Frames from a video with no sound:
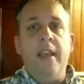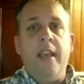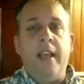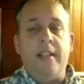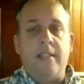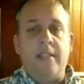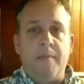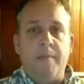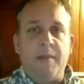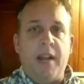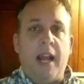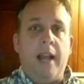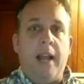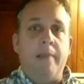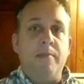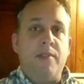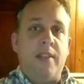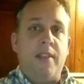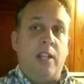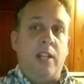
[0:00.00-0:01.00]
And
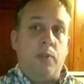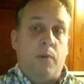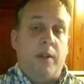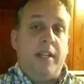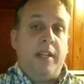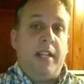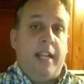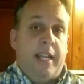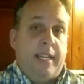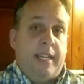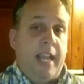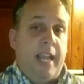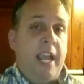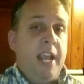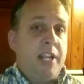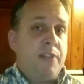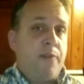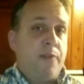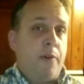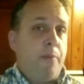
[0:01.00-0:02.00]
sometimes that's what it
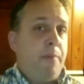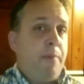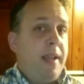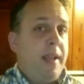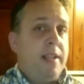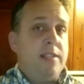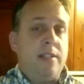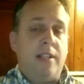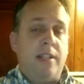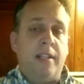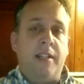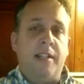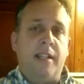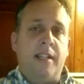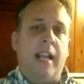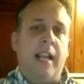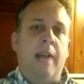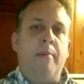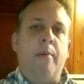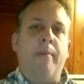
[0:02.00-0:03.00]
takes for peace to,
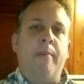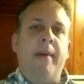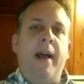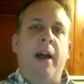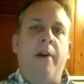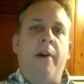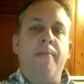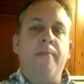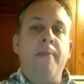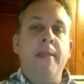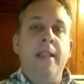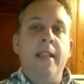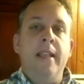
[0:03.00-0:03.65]
to come about